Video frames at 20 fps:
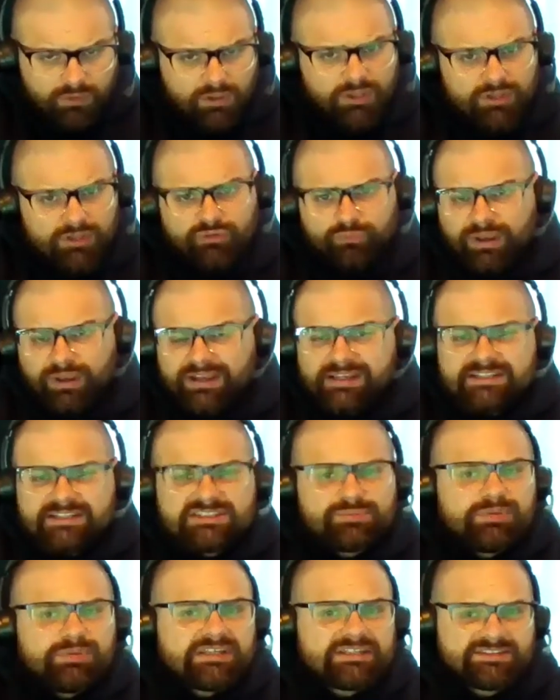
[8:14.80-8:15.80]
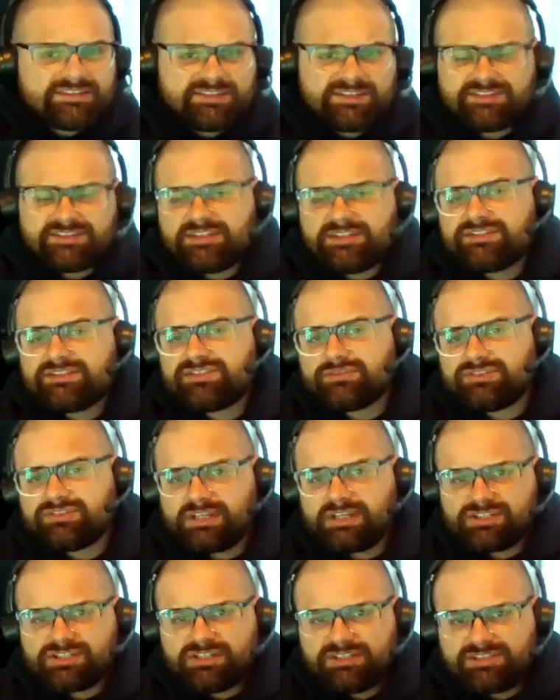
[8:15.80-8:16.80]
The rent needs to be consistent, so
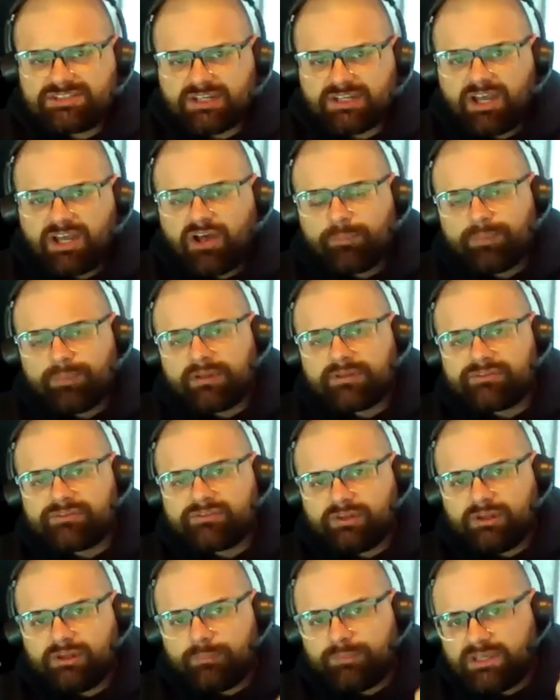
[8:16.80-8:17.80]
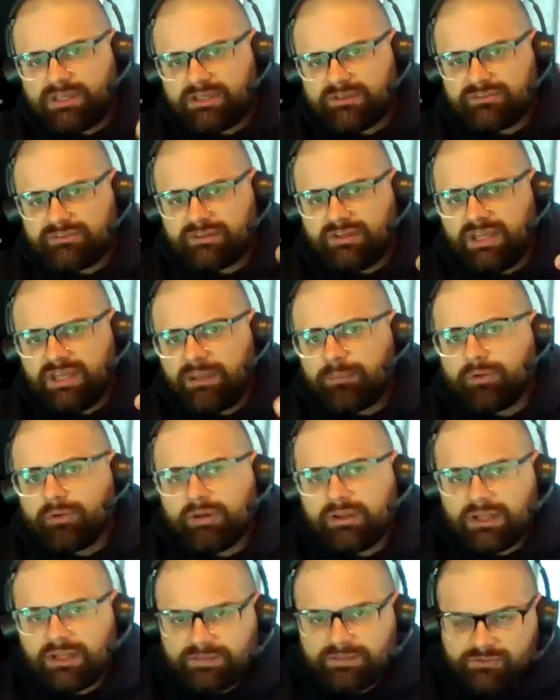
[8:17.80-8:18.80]
Section eight is going to help us because the
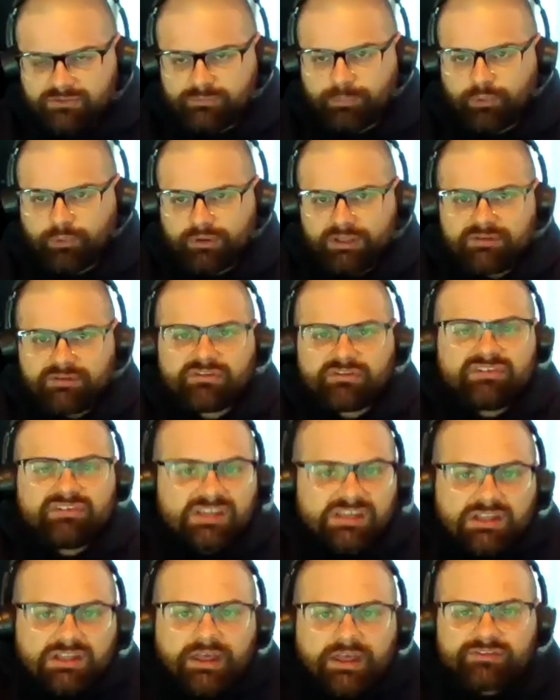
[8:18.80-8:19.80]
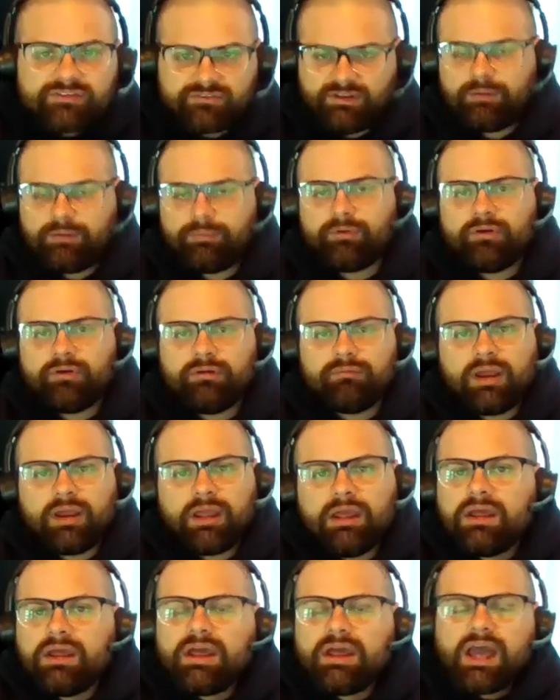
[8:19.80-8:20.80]
neighborhood at this point, it's a D-class neighborhood,
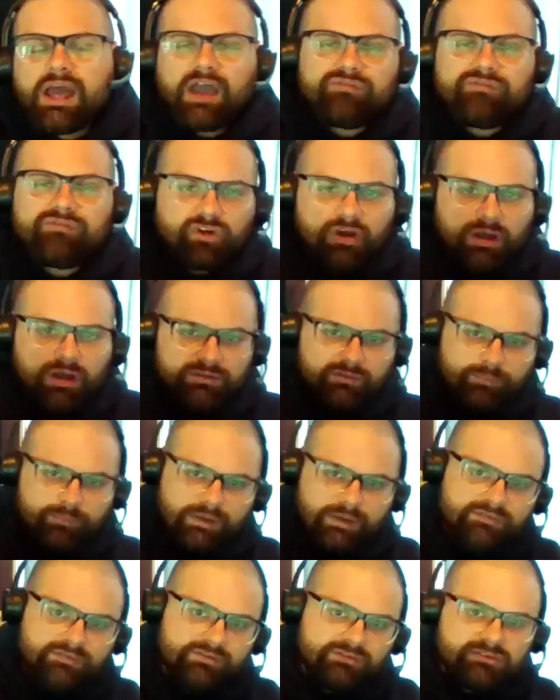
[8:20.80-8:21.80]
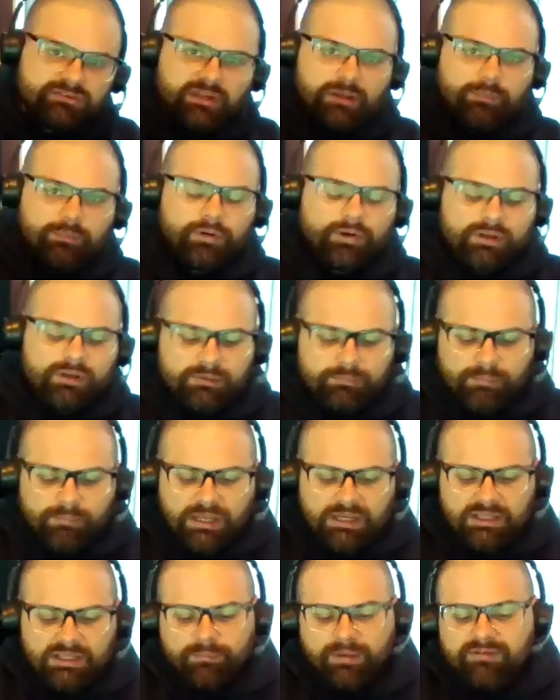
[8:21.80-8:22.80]
right? I've talked about this neighborhood in
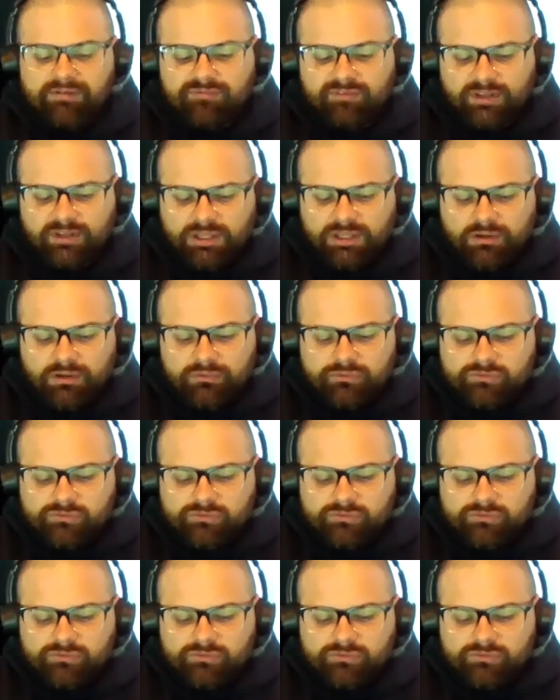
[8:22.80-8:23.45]
many of my videos.